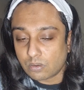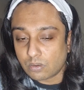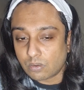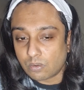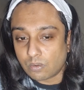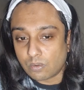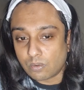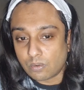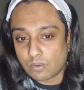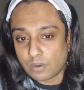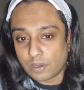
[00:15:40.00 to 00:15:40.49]

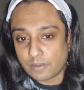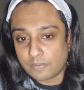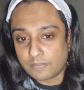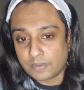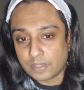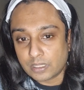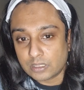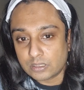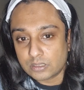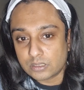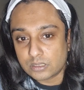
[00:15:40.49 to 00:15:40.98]
or if
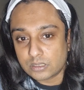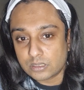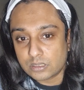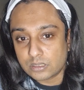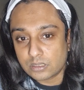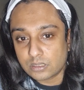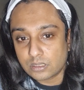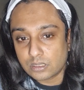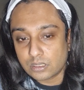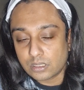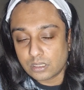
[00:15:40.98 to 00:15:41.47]
it's
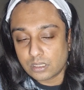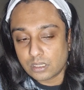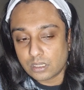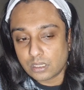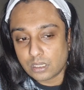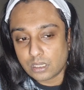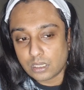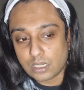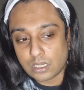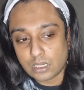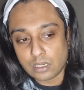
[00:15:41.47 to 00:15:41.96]

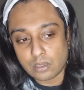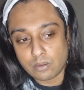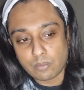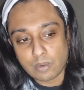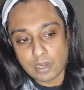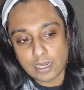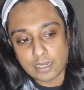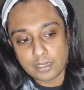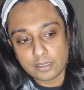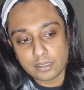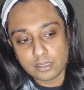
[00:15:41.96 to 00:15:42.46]
in a
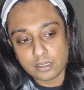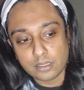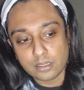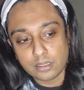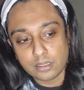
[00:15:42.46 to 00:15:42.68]
way